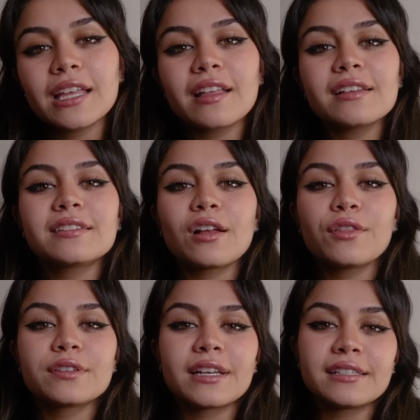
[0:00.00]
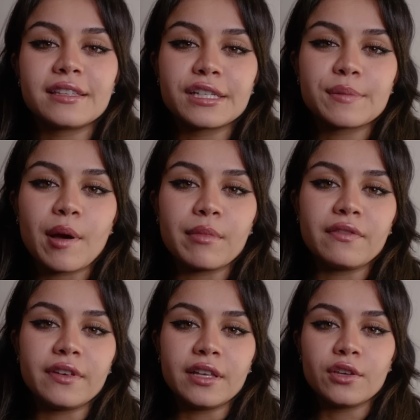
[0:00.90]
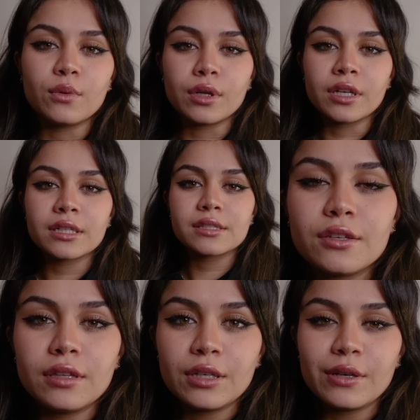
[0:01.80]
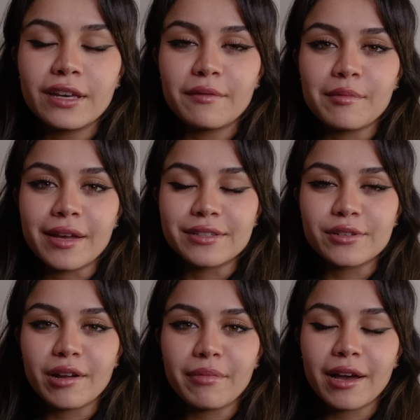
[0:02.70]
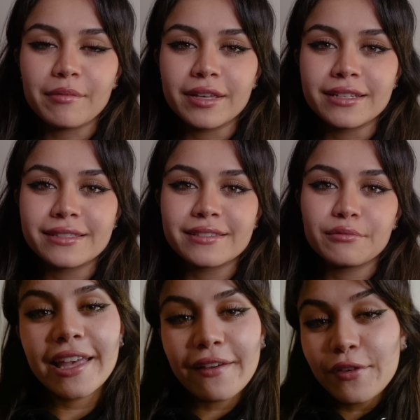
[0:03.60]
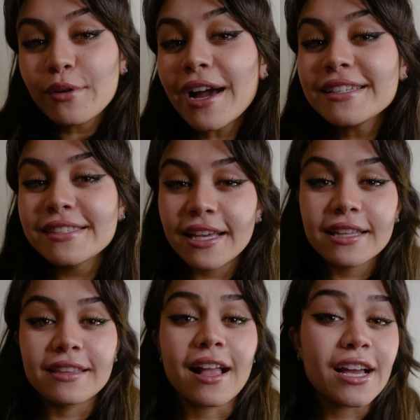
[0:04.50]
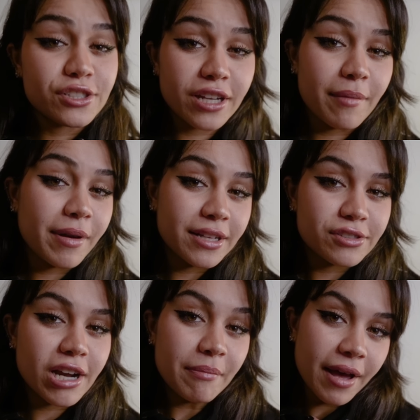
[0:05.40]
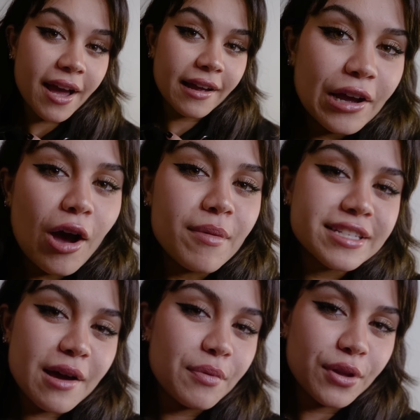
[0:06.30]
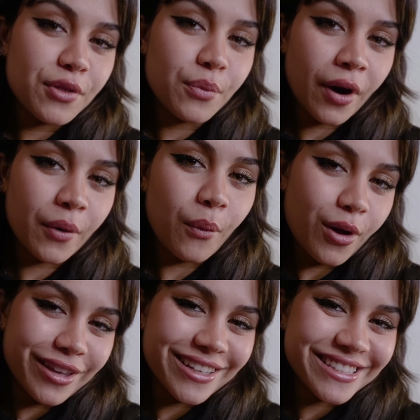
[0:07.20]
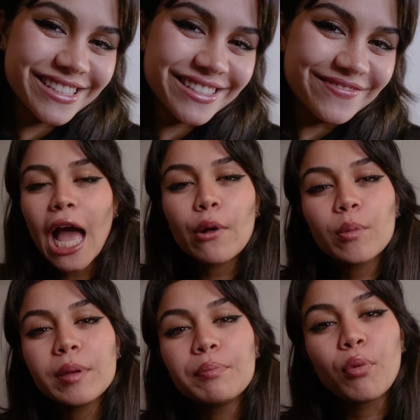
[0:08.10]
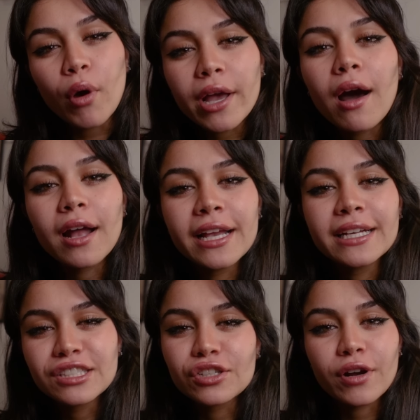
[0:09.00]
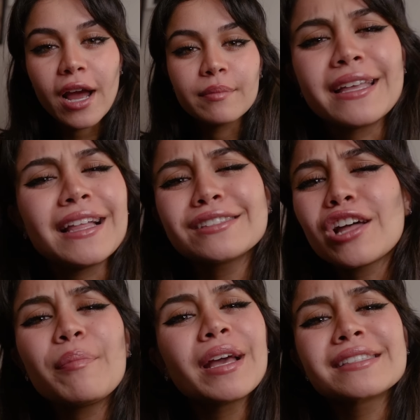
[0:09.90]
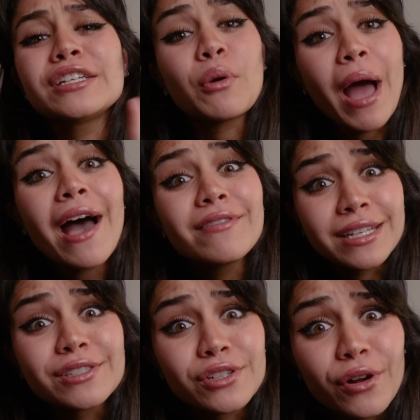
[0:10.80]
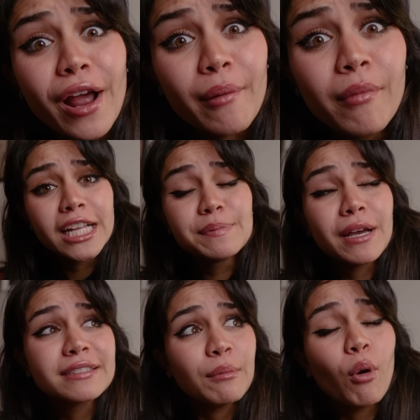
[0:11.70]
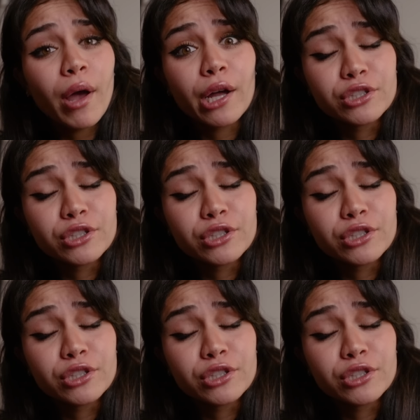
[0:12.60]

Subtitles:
now that I said all those nice things about me feeding you walnuts, do you think you can give me my Instagram back, please? If you guys think that I should get my Instagram back, comment down below the word walnuts. I will be boycotting Instagram, and that's not because I don't have an Instagram. It's because I'm going on